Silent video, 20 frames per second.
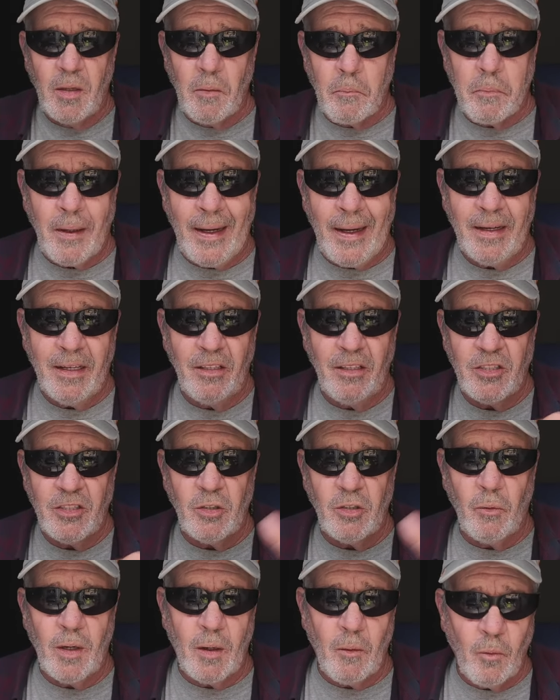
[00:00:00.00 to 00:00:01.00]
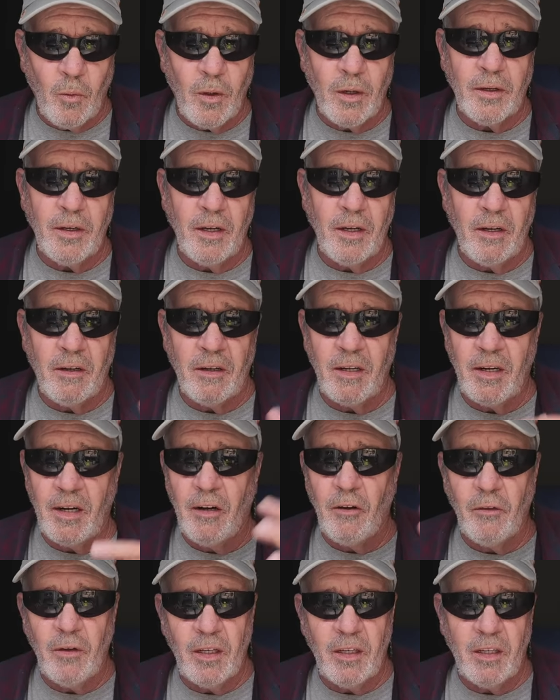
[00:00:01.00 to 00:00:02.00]
the brackets so when I'm working on it, I
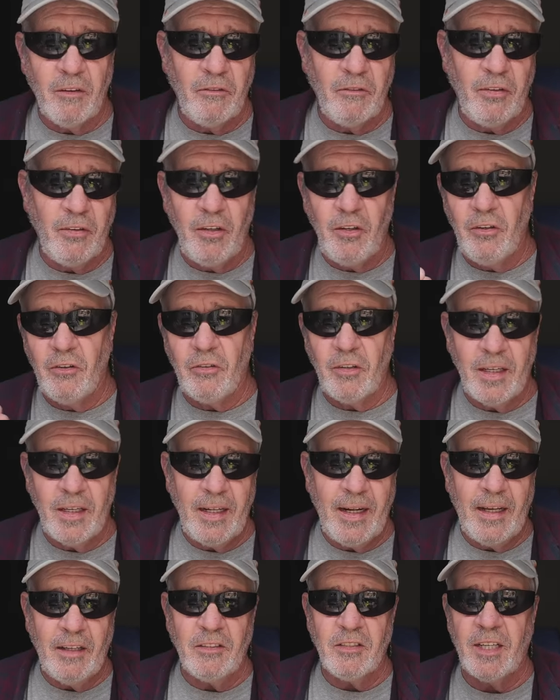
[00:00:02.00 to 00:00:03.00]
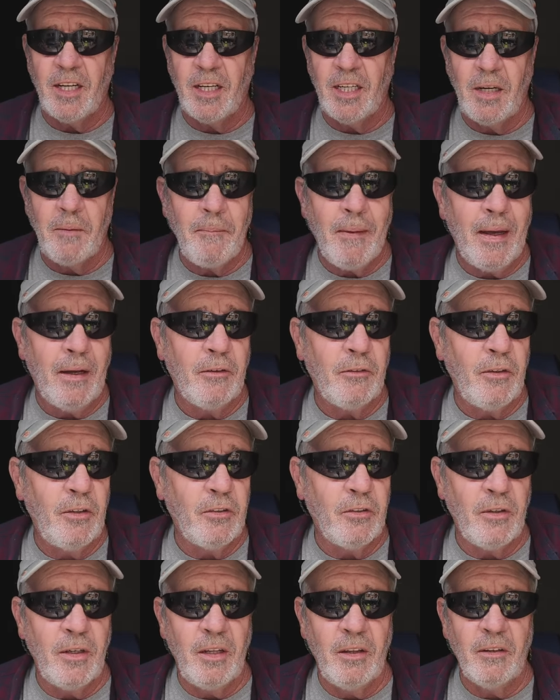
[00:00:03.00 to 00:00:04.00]
don't get confused or get outside the
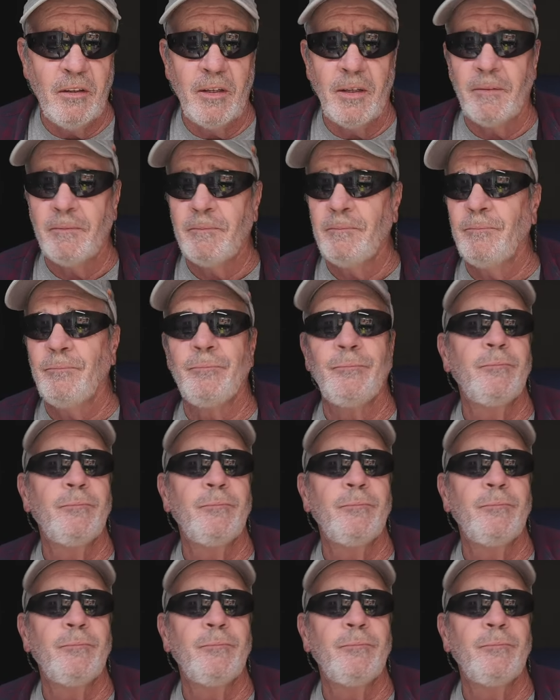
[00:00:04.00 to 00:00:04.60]
boundaries or anything.